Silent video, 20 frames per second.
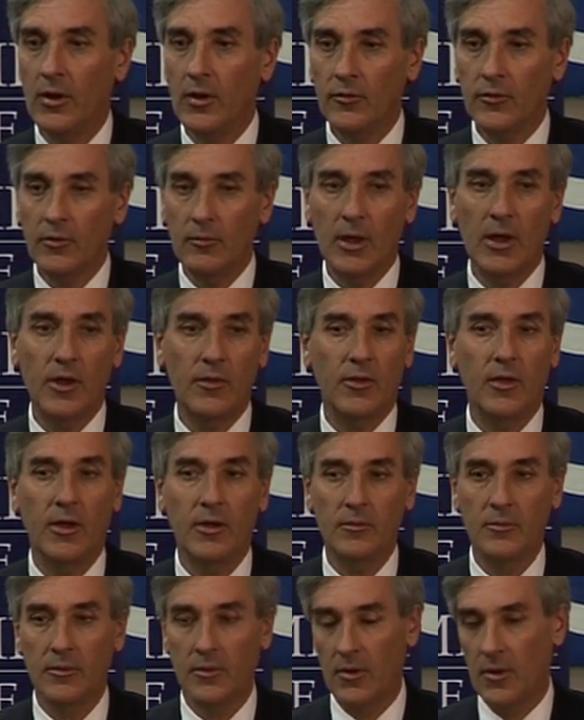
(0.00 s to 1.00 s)
So we had
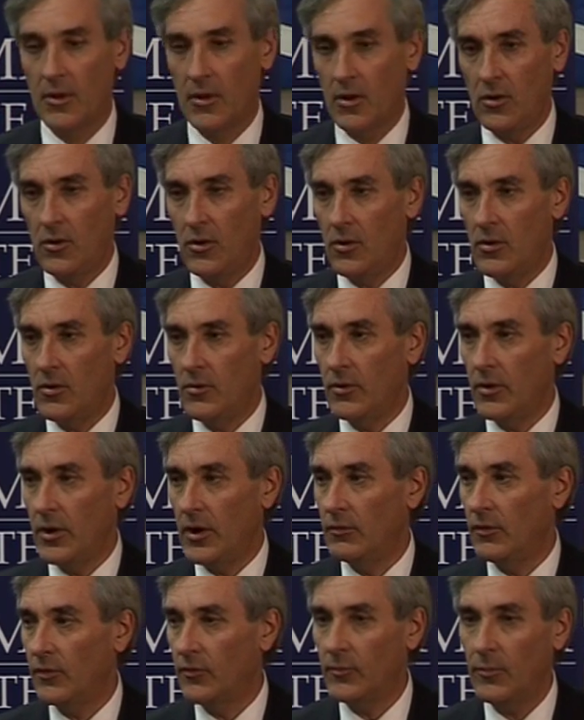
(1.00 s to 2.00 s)
that long,
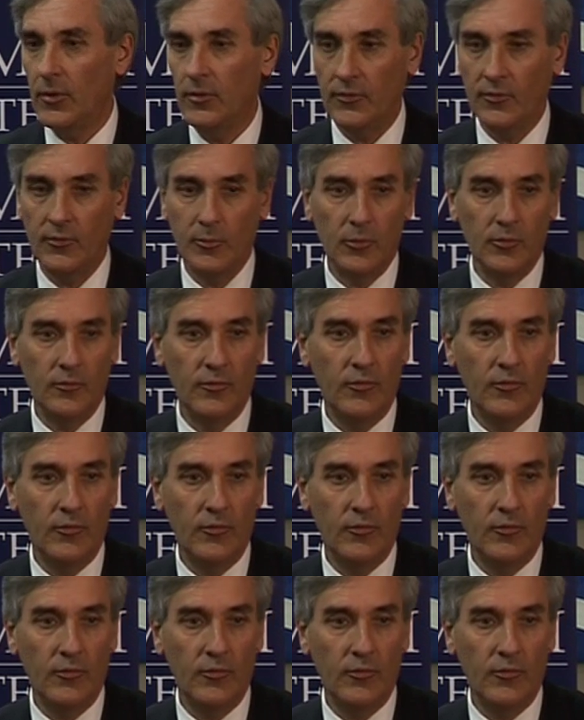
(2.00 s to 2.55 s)
irresponsible